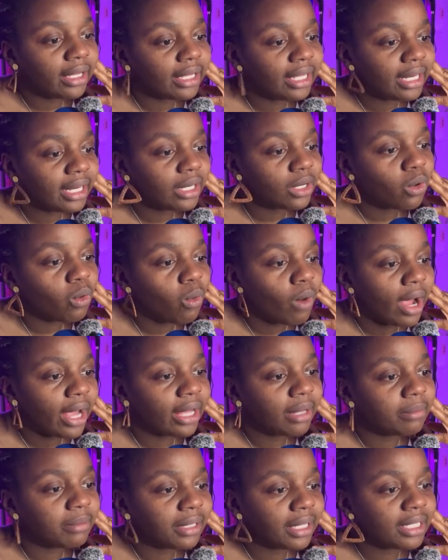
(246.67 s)
get in a
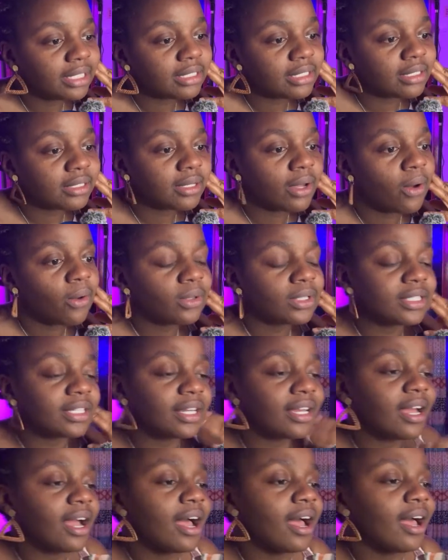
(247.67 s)
quiet place and talk to
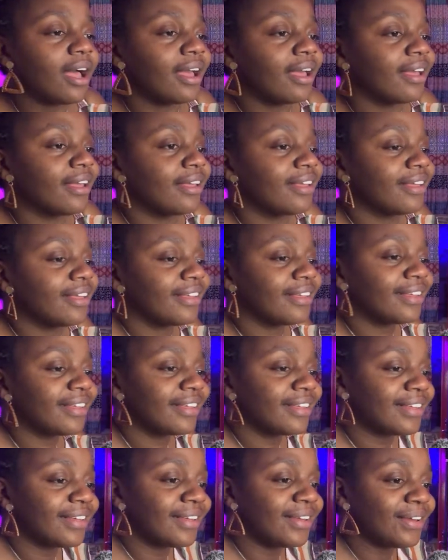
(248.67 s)
God.
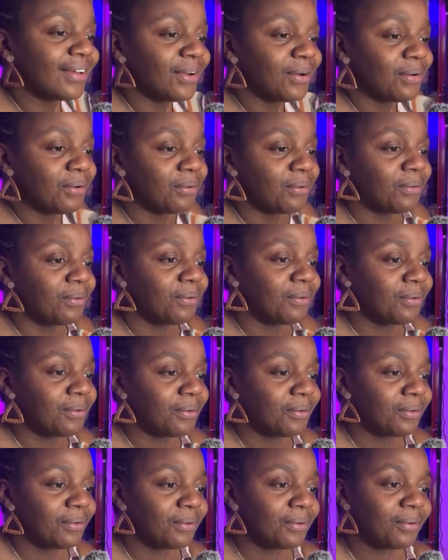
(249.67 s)

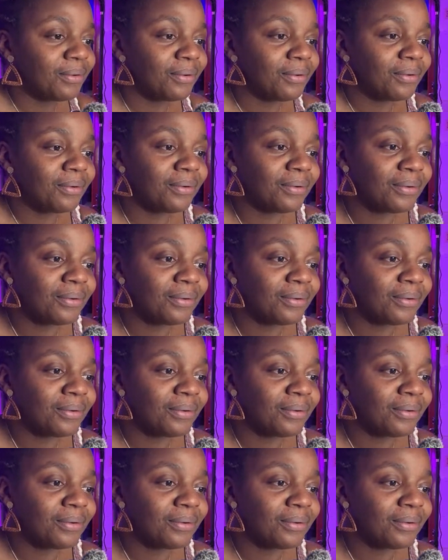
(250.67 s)
Oh,